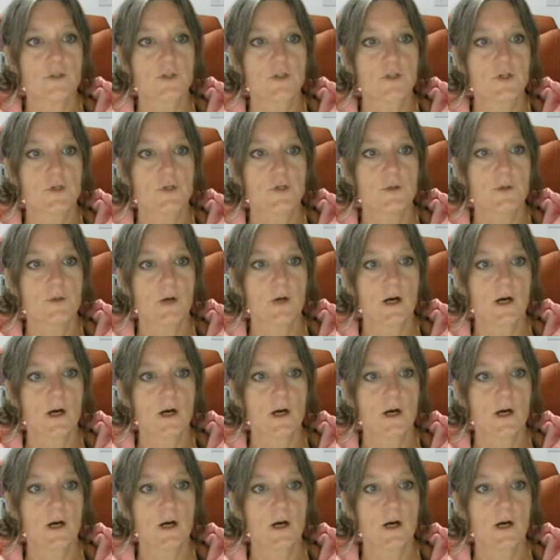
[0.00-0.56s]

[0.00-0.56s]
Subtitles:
to